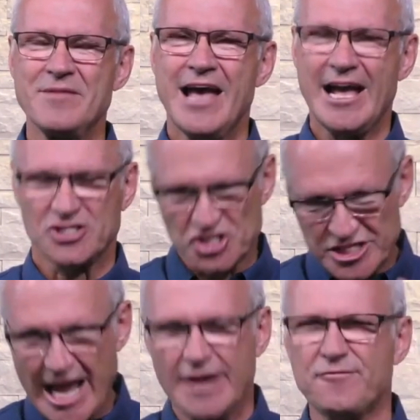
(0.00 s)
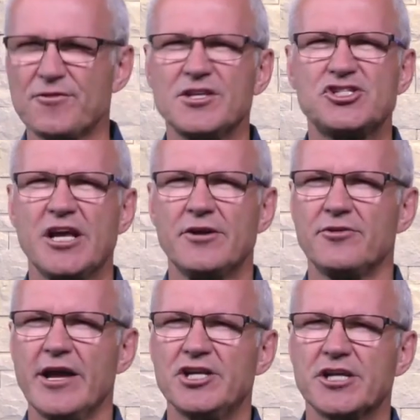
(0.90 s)
and stand for this
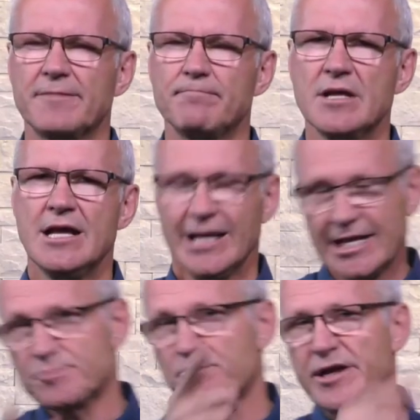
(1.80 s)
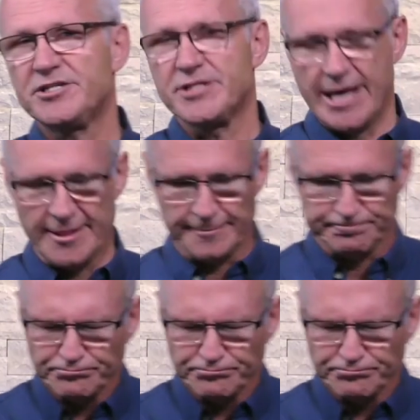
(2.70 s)
generation. Let's pray together.